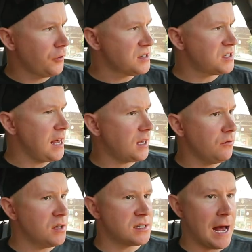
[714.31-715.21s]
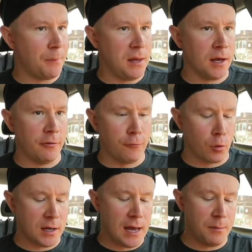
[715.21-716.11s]
the sake of this not being a
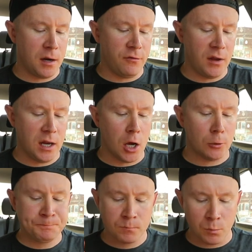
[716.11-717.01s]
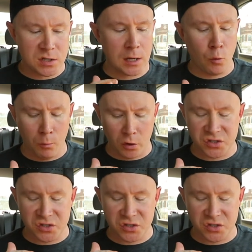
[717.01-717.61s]
48-minute video, I'm gonna take one more